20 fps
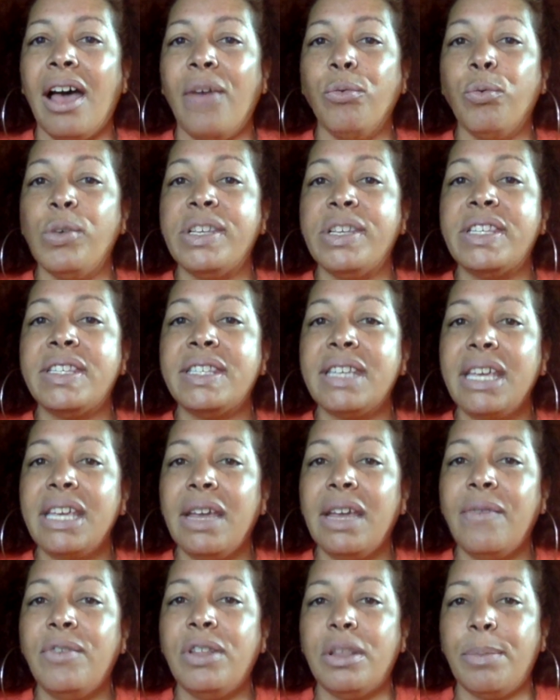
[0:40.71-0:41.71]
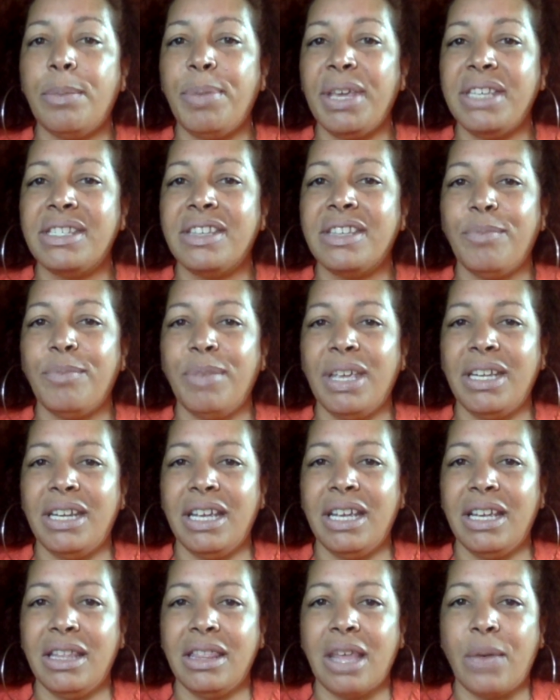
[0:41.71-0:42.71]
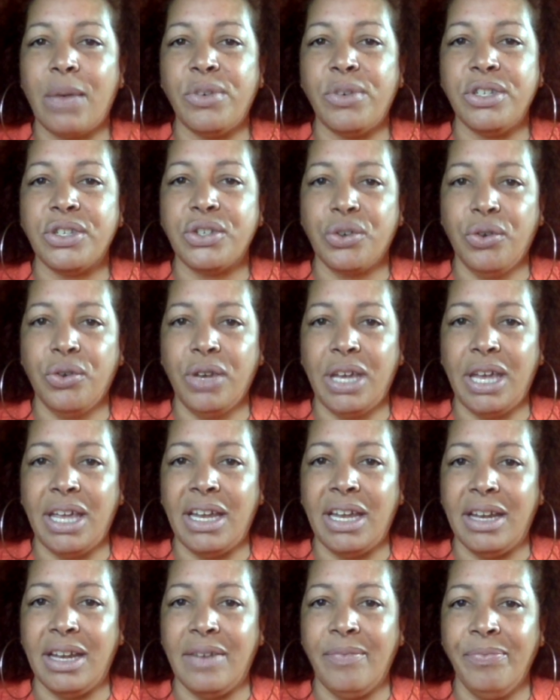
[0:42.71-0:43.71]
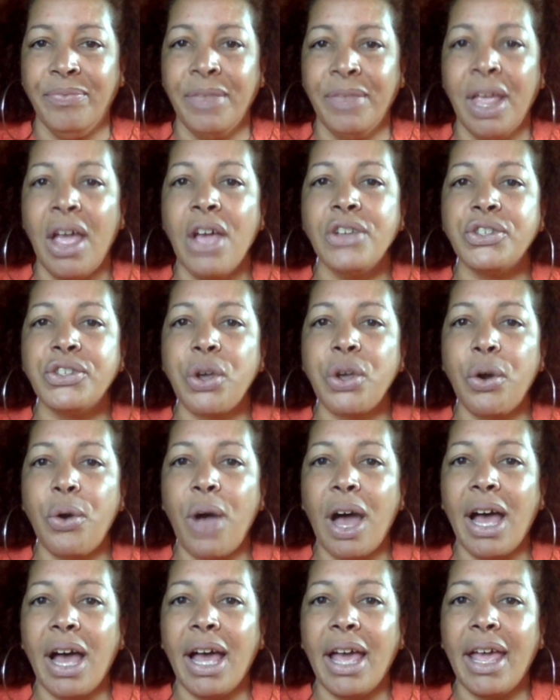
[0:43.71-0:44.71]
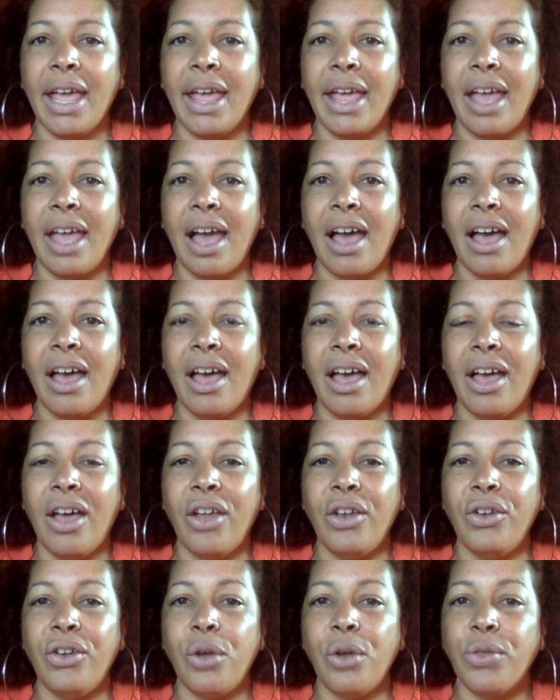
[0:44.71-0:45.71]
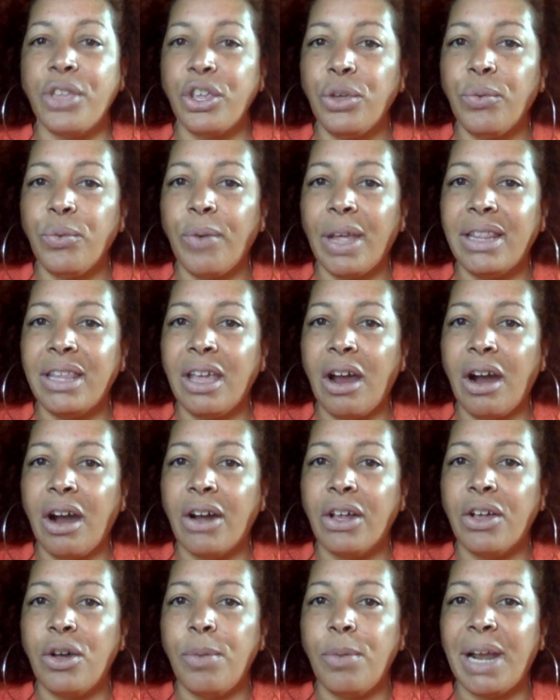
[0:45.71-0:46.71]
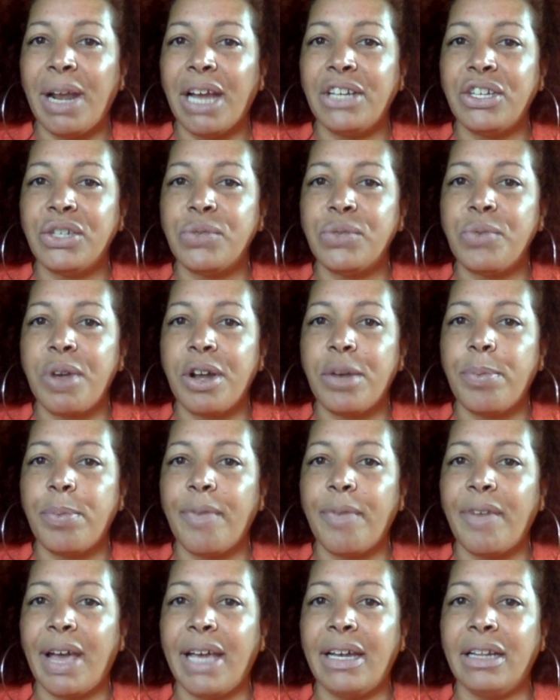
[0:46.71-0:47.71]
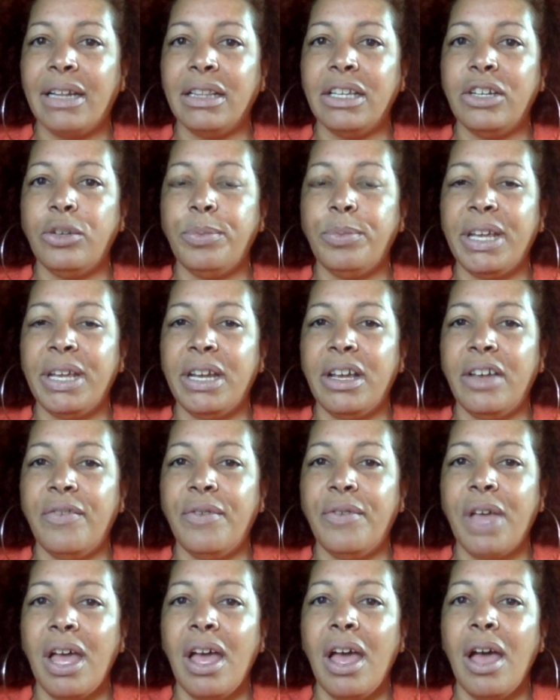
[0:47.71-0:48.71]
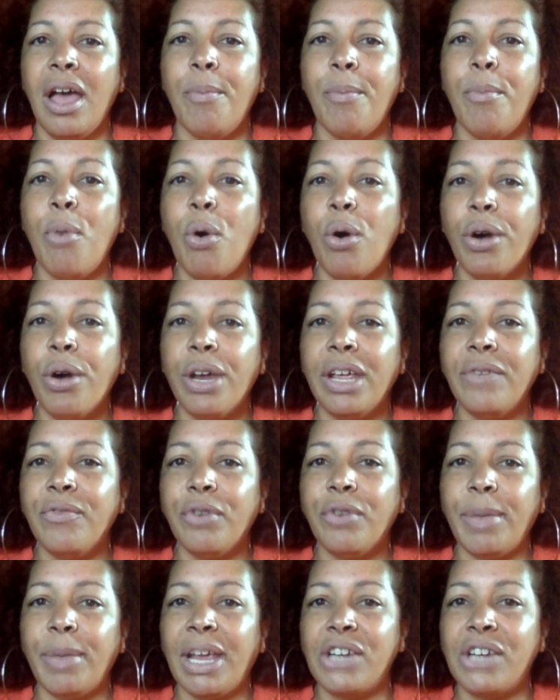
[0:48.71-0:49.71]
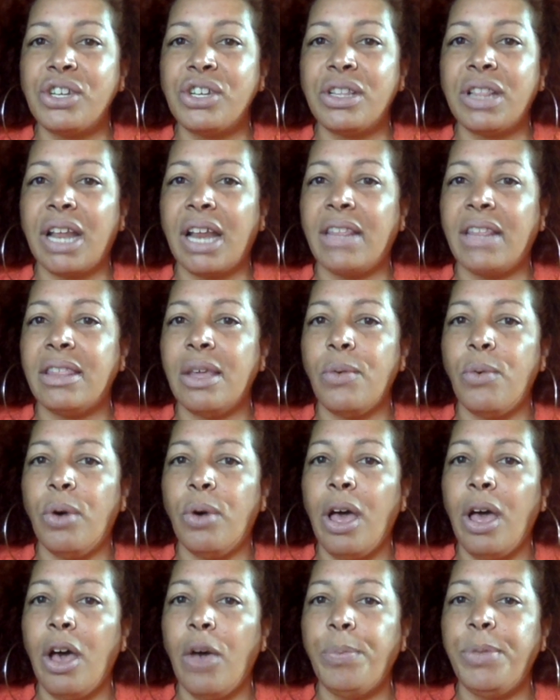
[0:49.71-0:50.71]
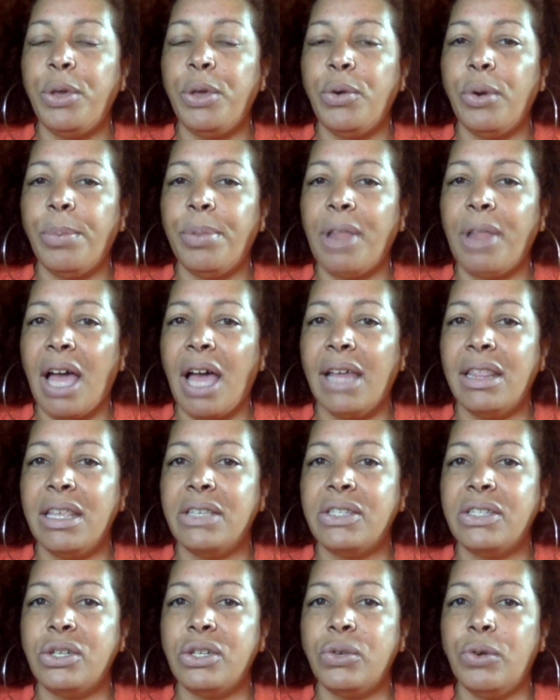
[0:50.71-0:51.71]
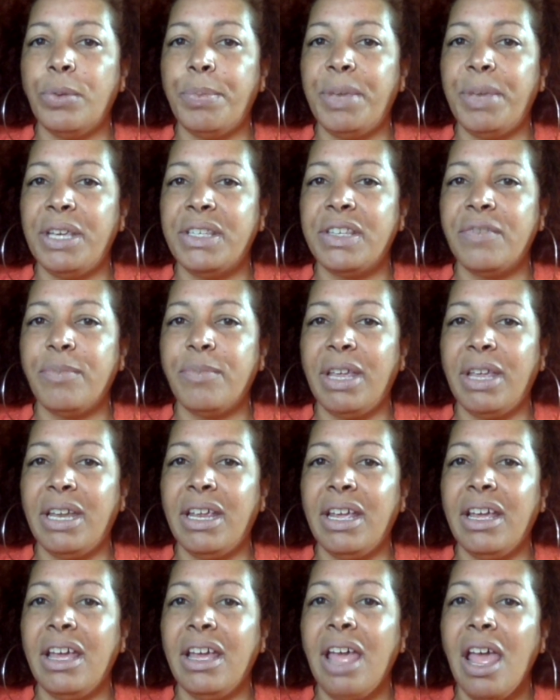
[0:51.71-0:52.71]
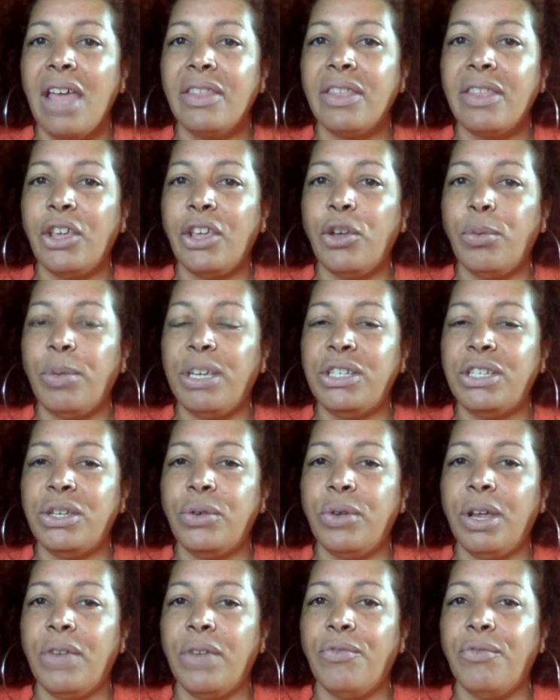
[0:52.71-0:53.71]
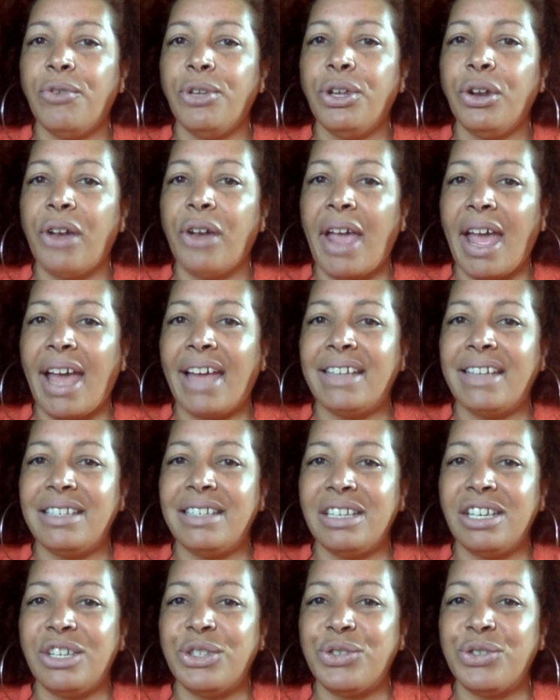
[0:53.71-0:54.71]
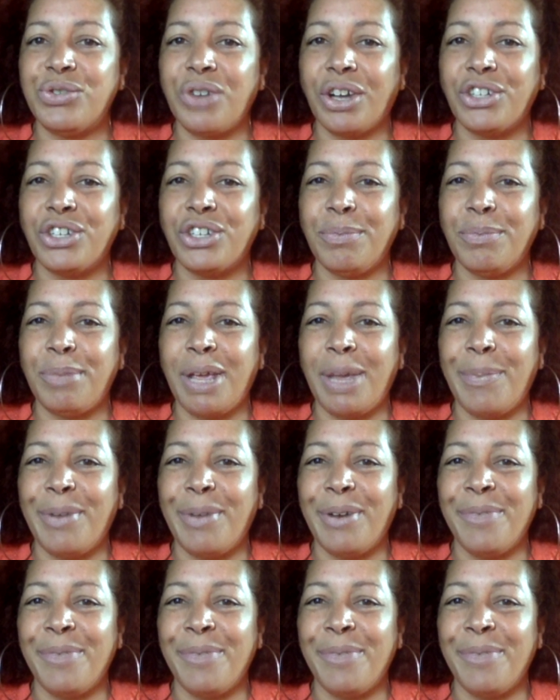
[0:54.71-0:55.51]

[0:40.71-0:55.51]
received the piece of media that was created. So I know that you read the article, but I just want to provide a little bit of more information that I think will help you apply this to a piece of media that you'll be doing for your ad deconstruction paper.